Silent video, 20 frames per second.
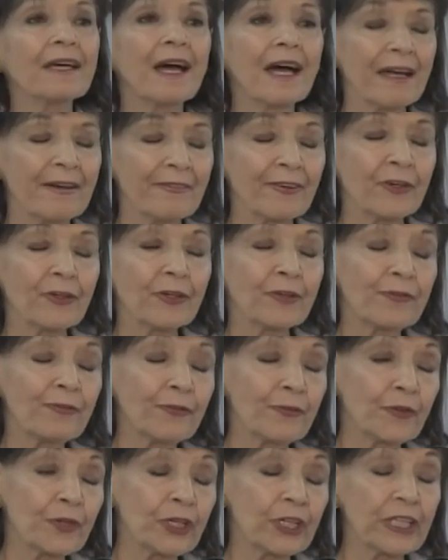I voted
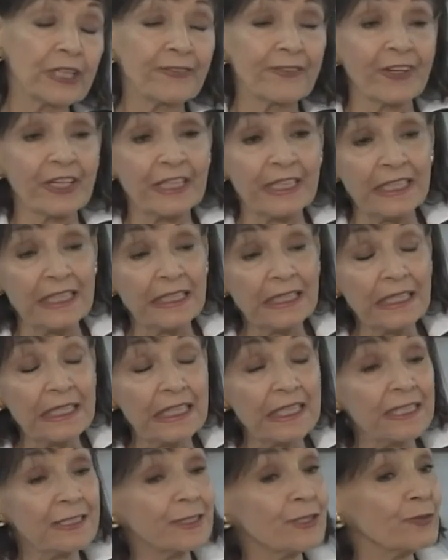for it. If I didn't
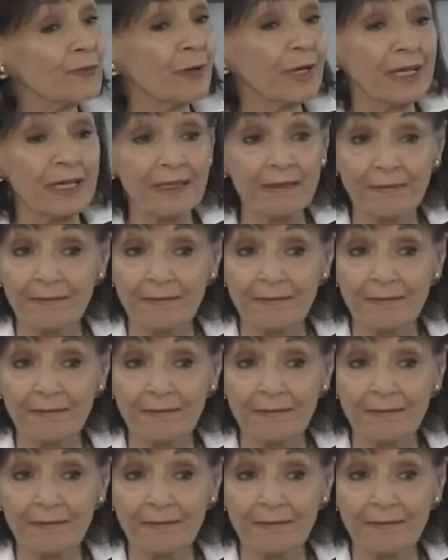think it's right,